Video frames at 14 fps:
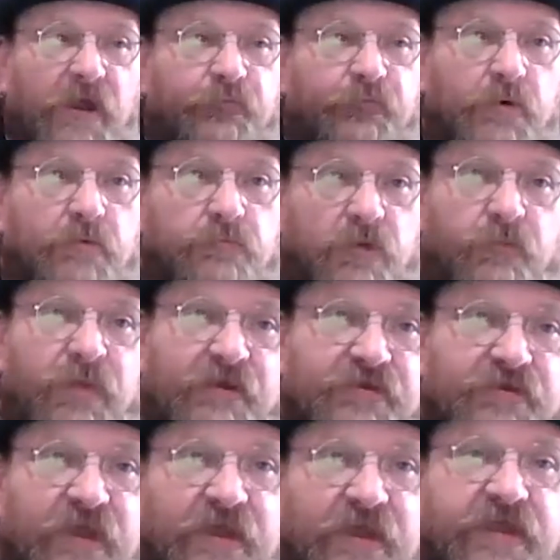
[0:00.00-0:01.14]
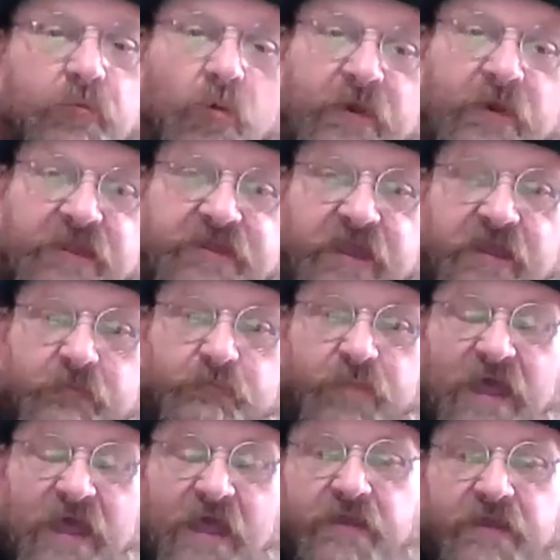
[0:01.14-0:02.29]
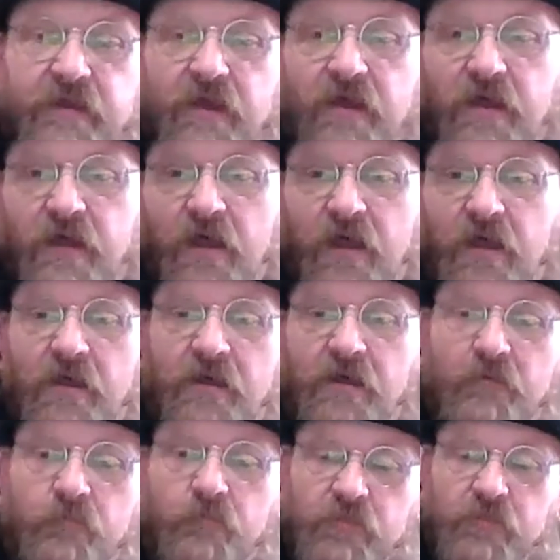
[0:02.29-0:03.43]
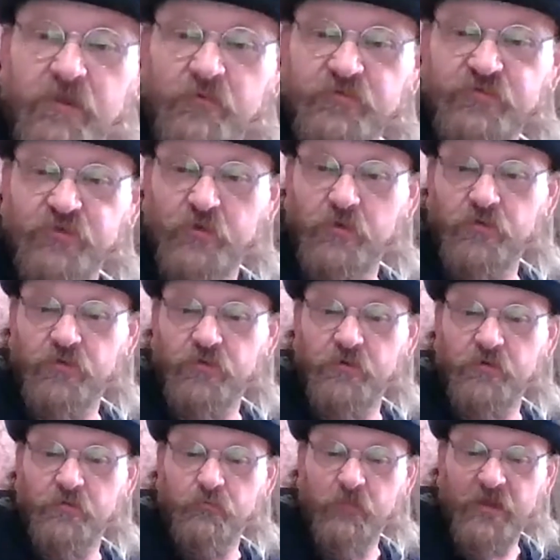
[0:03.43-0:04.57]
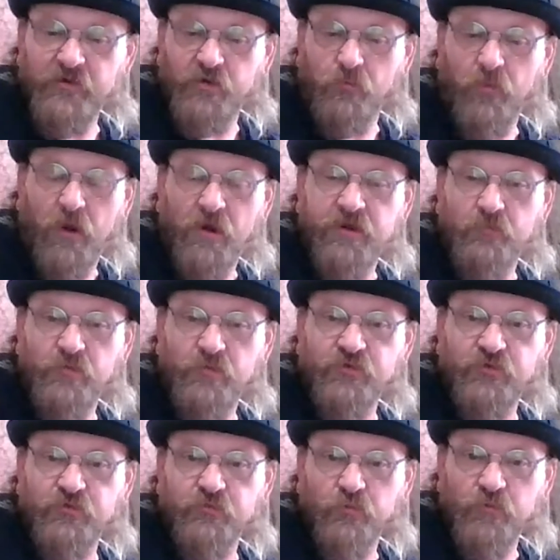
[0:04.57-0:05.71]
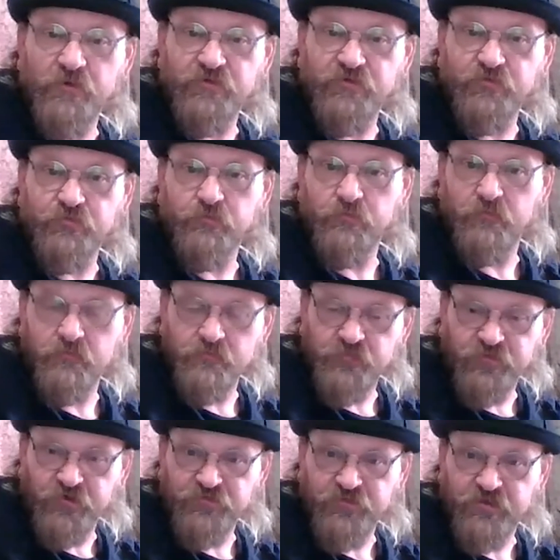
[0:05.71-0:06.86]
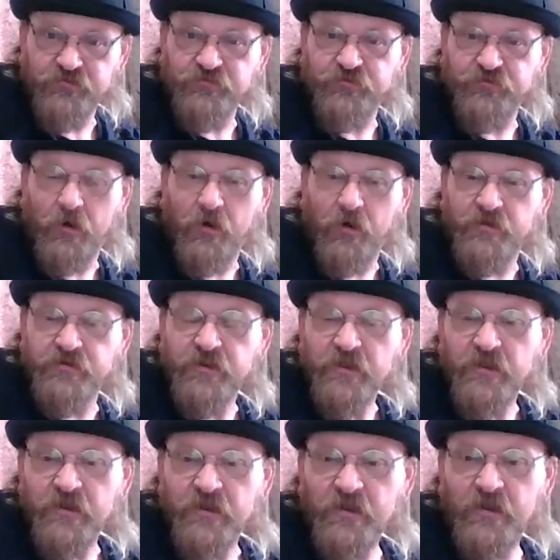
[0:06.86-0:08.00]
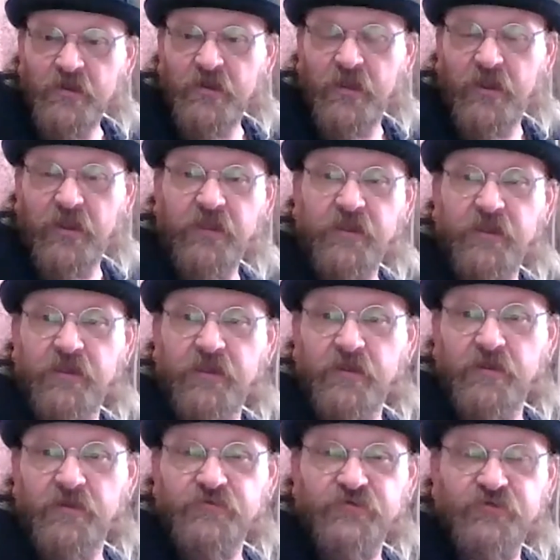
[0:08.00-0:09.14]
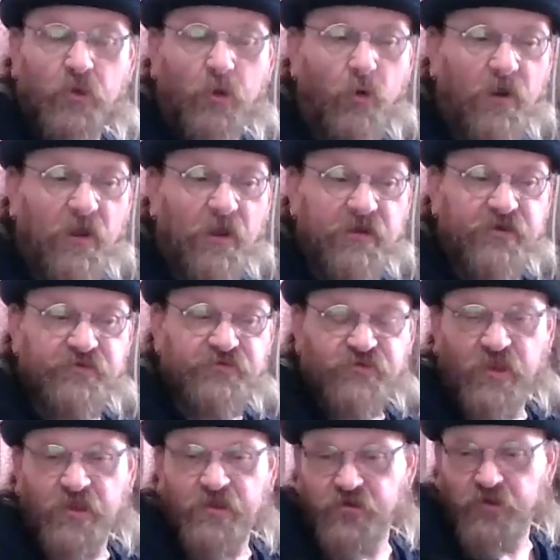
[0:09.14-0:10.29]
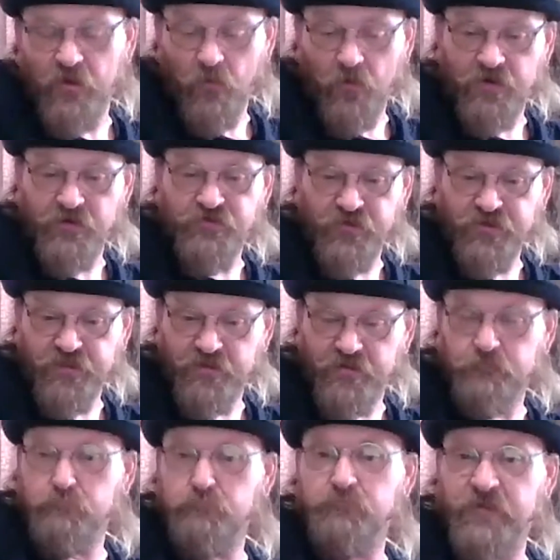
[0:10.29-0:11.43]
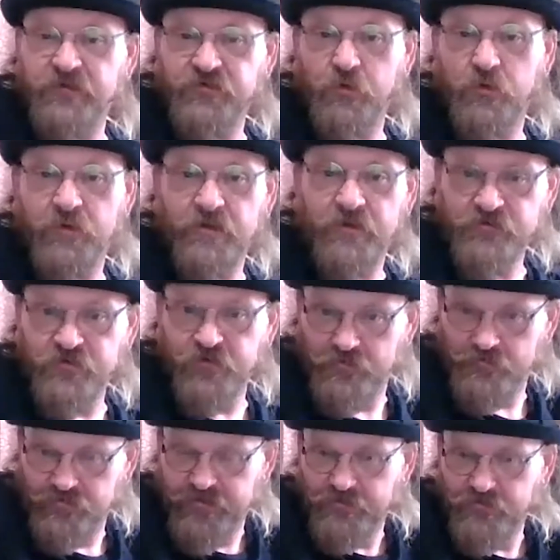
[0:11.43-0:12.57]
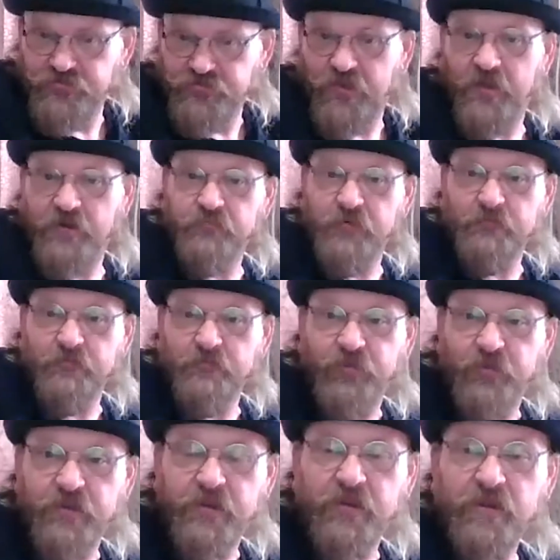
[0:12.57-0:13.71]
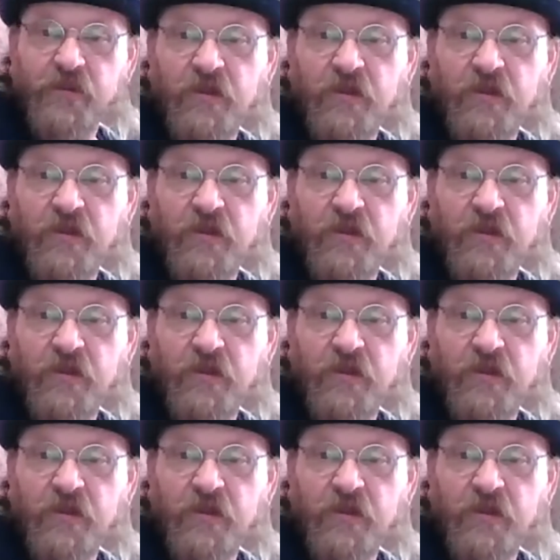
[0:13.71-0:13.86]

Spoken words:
for about a decade. When I came back, it was the medical market was just getting started, and so I decided I wanted to get into the legal side of everything.